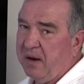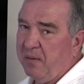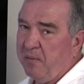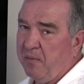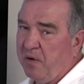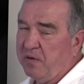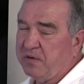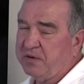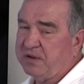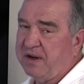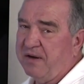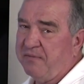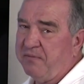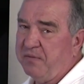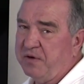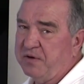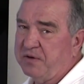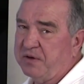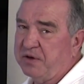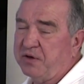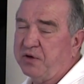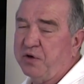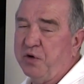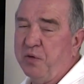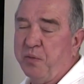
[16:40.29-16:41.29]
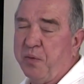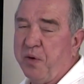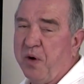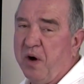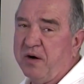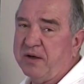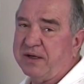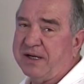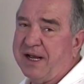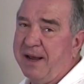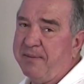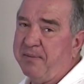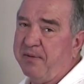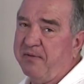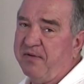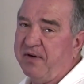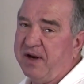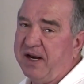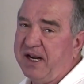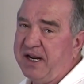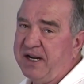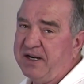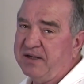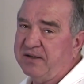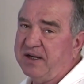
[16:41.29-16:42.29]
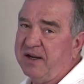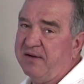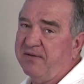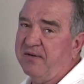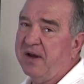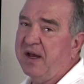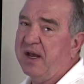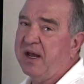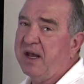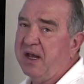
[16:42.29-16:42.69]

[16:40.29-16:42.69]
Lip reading: Most of them use a 2-part type of adhesive.